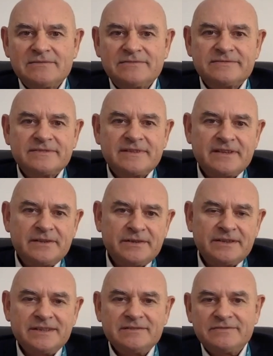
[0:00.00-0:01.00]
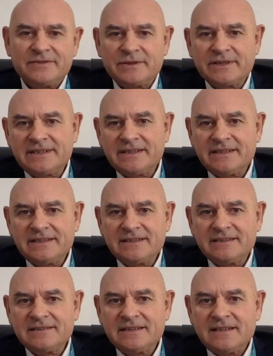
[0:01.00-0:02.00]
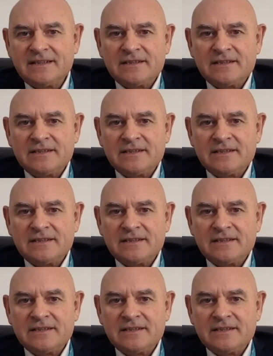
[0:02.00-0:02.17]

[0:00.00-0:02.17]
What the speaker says: 13, 14.